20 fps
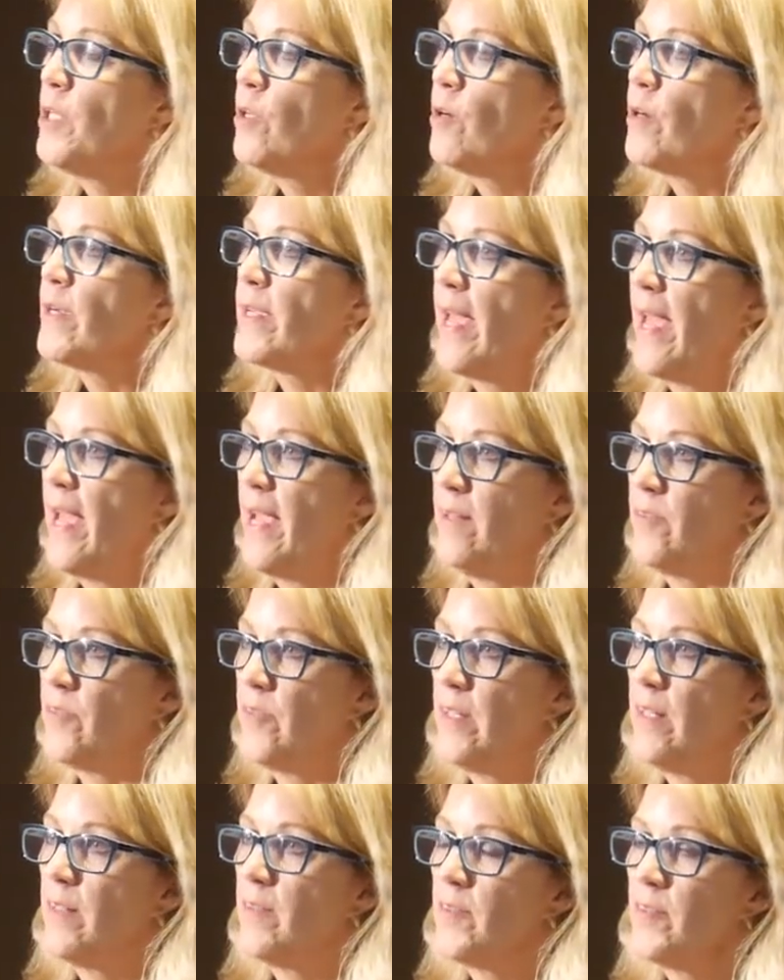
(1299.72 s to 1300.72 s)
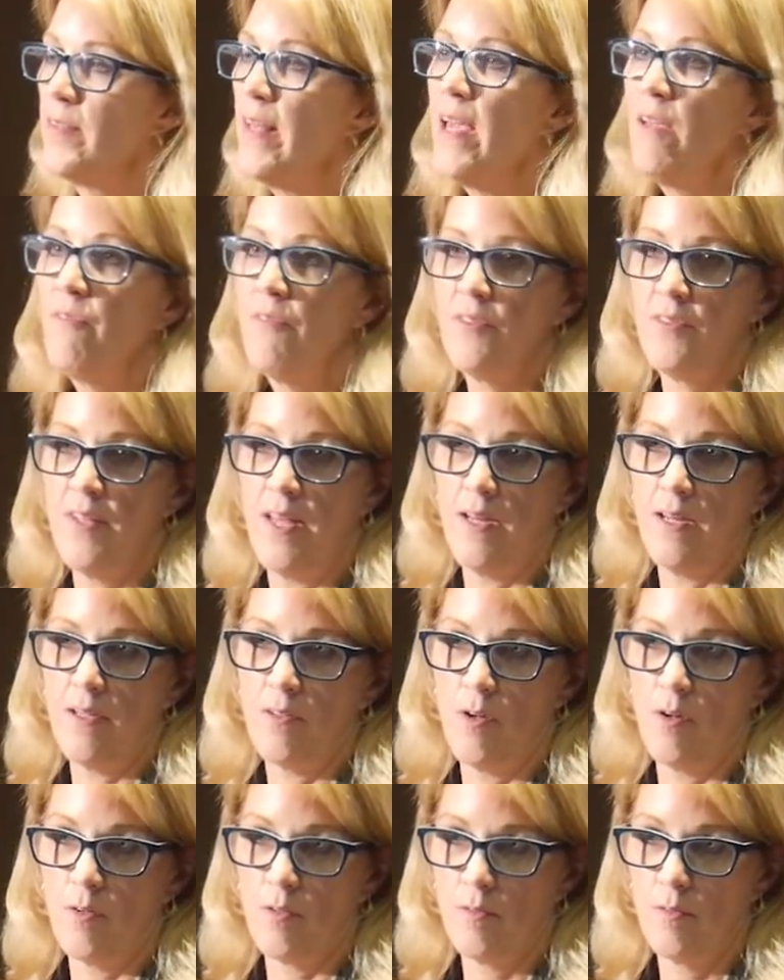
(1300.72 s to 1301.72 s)
your case that it's safe is
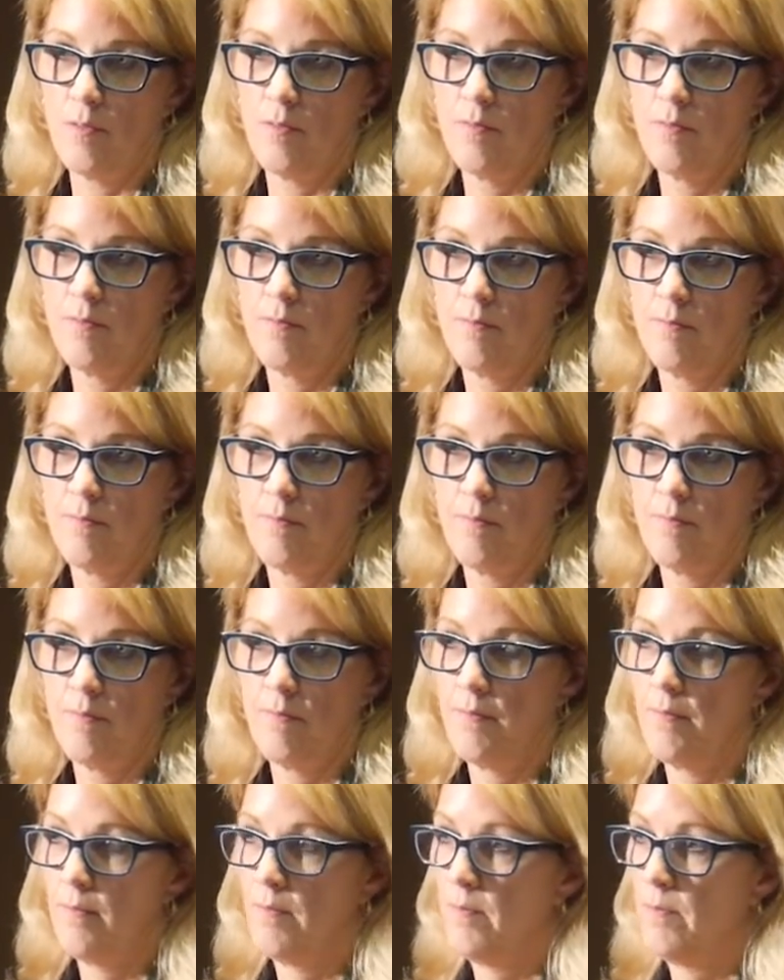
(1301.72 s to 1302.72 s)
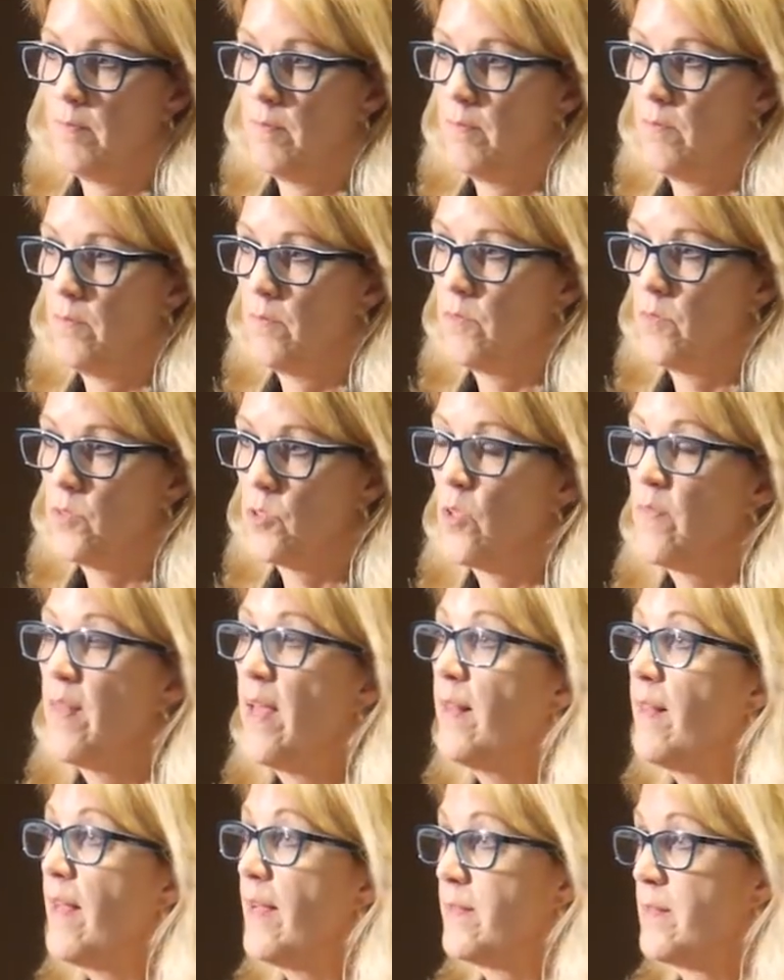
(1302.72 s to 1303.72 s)
anecdotal. So
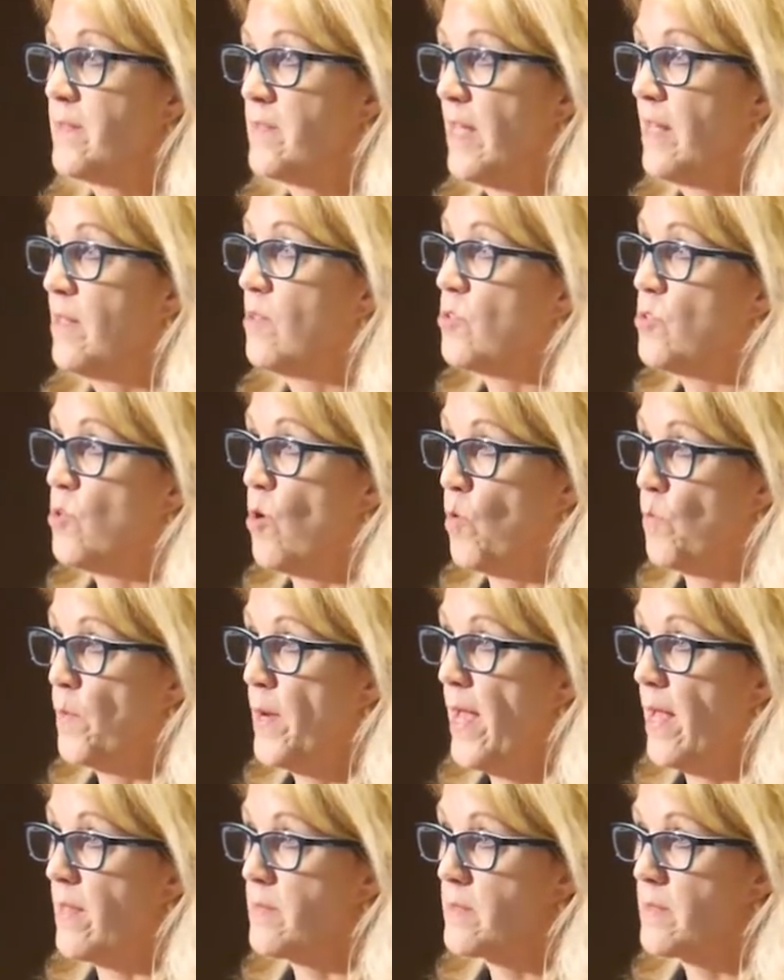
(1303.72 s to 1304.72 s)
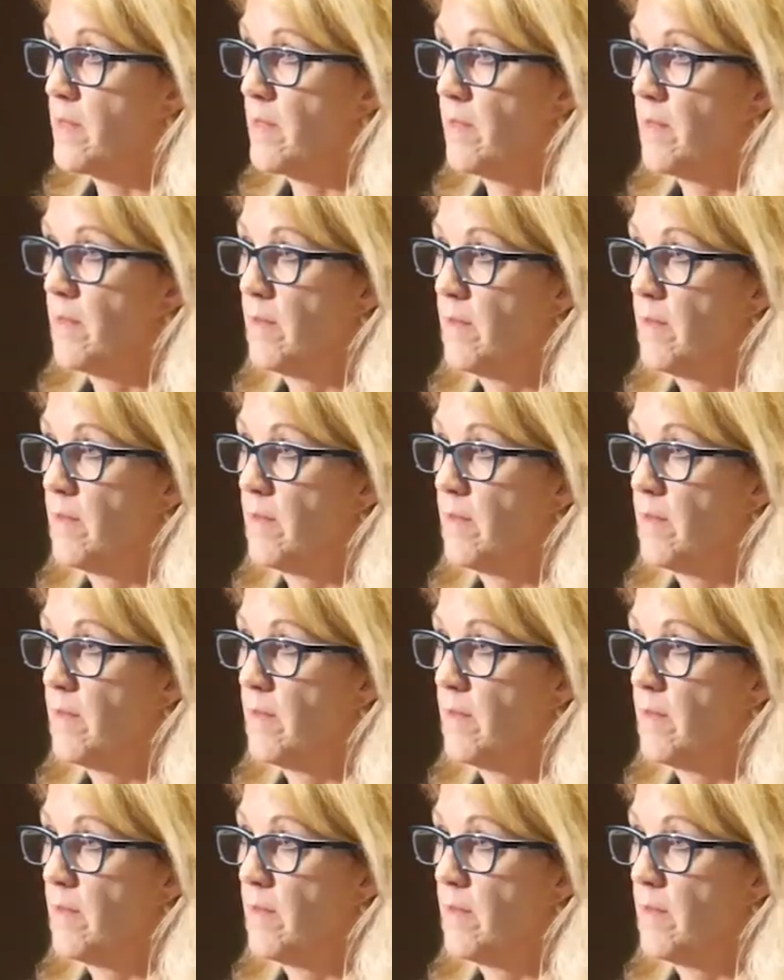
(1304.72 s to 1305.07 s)
they like to say there's no risk,